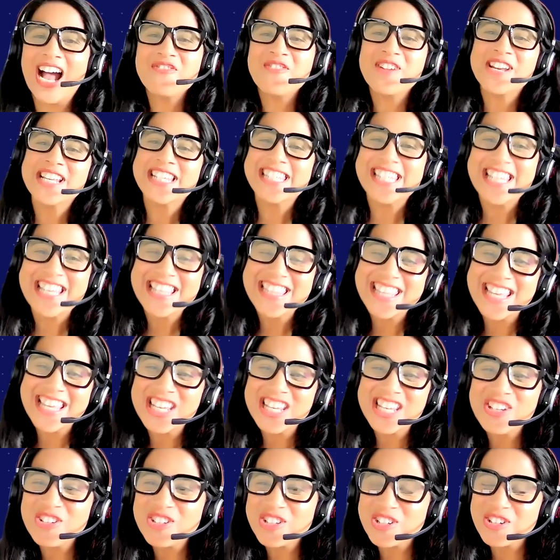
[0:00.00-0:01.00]
want to say
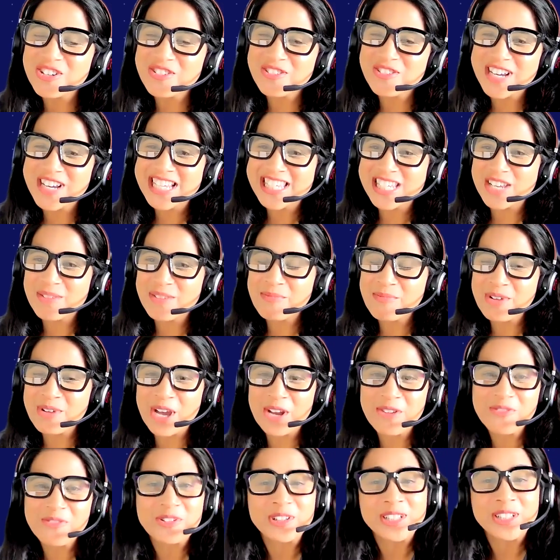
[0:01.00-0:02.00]
thank you to Grace and
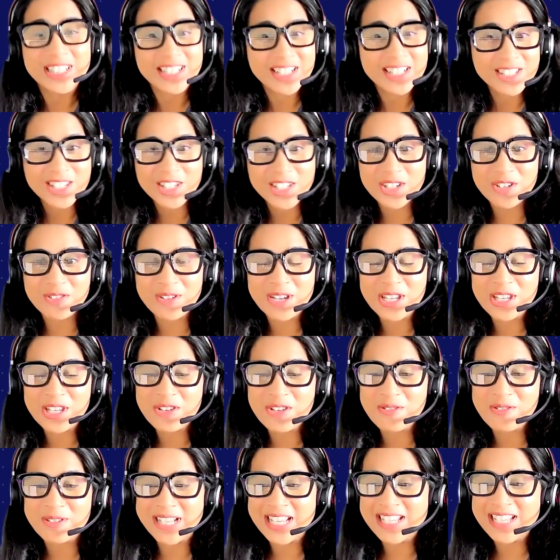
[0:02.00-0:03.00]
Brianna for leading such a great
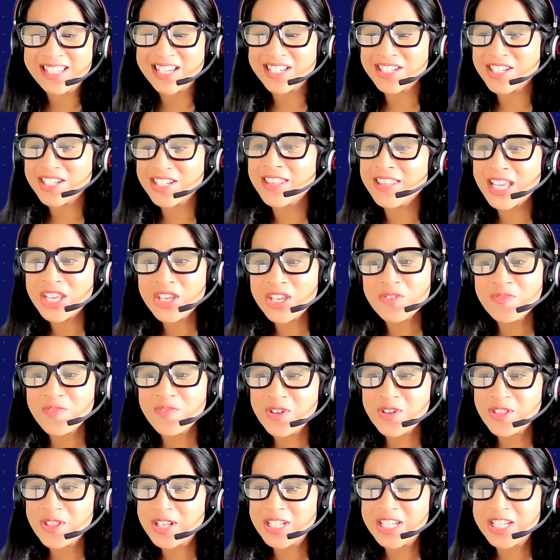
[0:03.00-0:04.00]
Q&A session. Thank you for
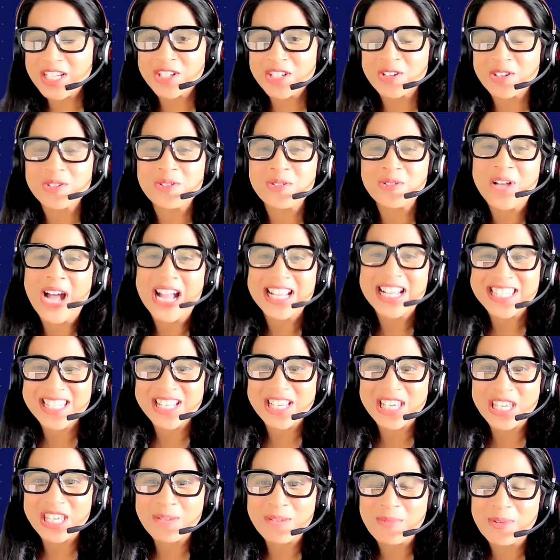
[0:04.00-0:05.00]
the teachers who got to the
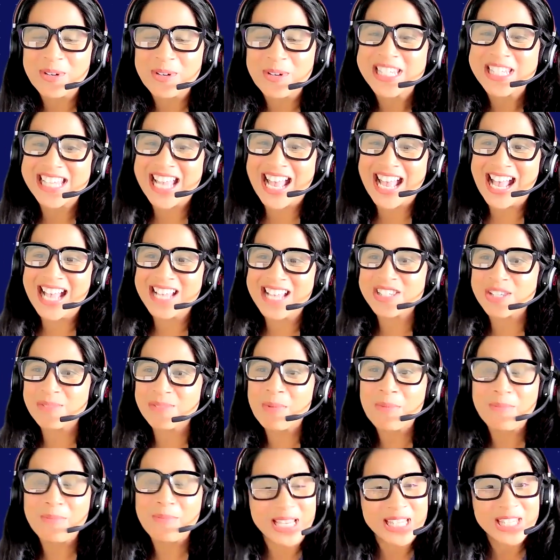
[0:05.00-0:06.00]
keyboards to ask some
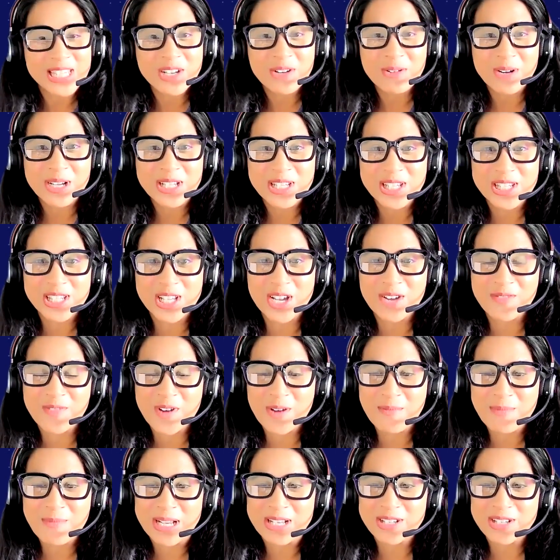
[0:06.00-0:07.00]
amazing questions of our
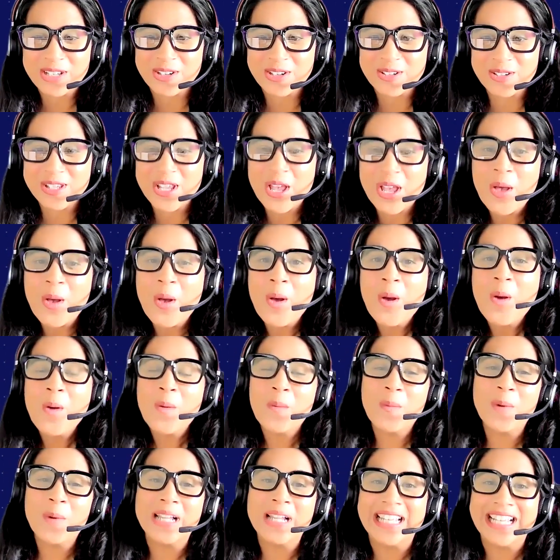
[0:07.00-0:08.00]
mentors.
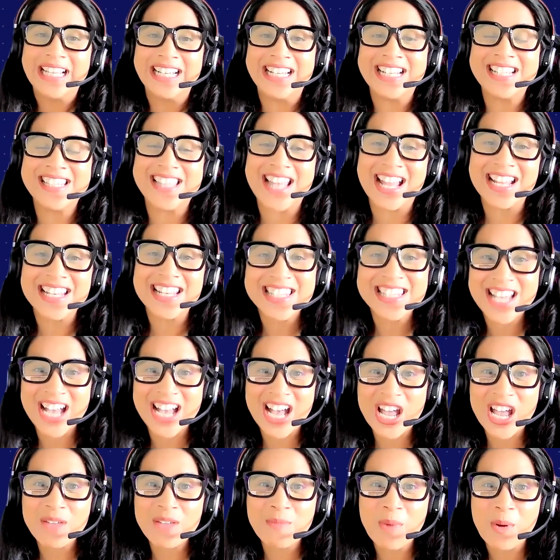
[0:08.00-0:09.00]
Well, it is that
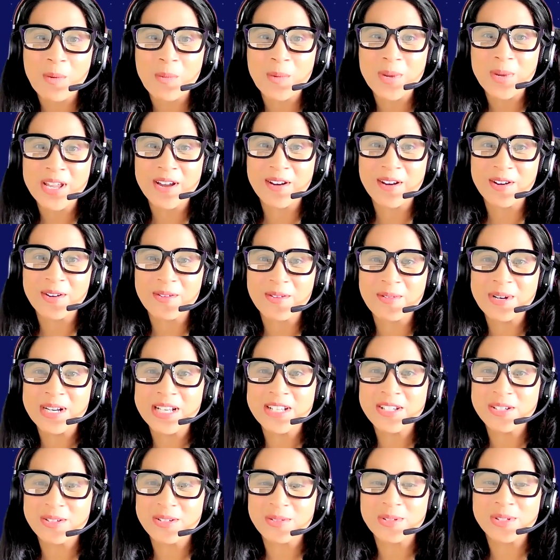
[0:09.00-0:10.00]
time. We are going
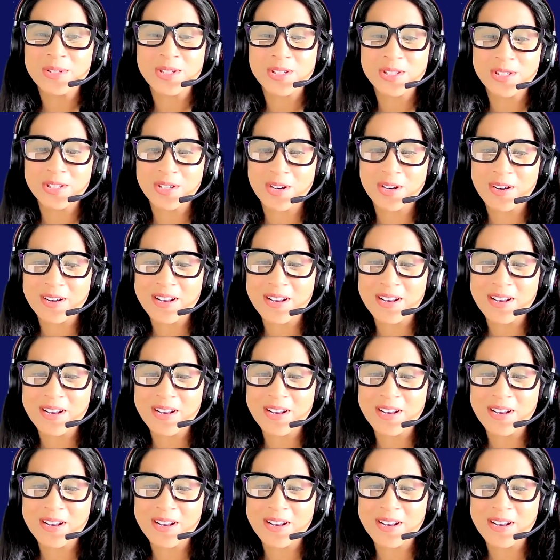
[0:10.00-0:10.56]
to start